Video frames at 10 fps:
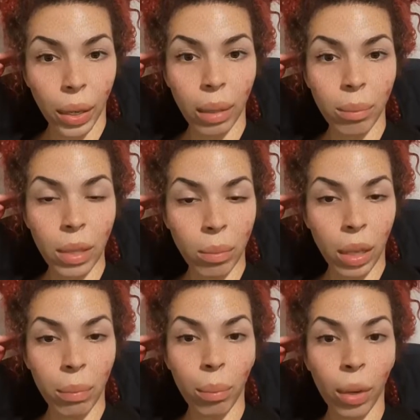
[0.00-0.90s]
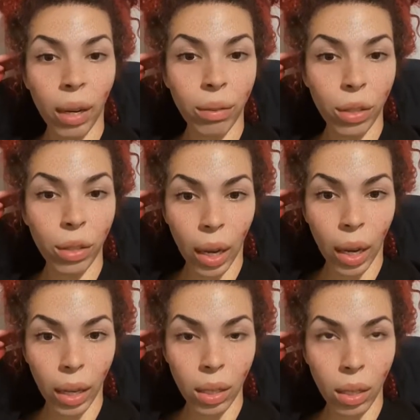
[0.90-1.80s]
Probably a Discord
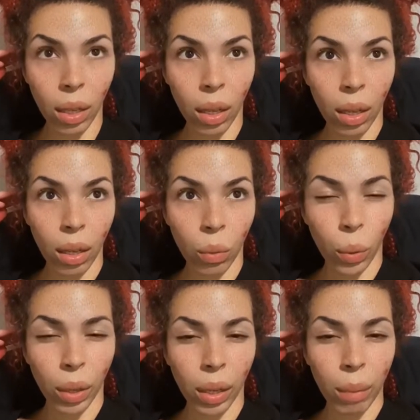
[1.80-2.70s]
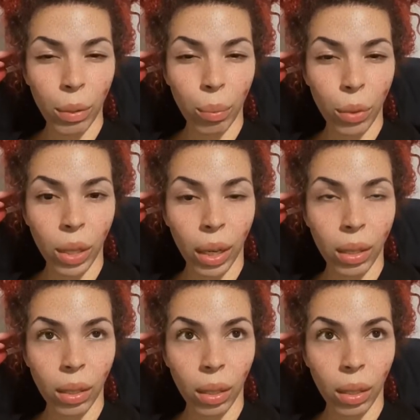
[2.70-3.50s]
or Telegram, some type of private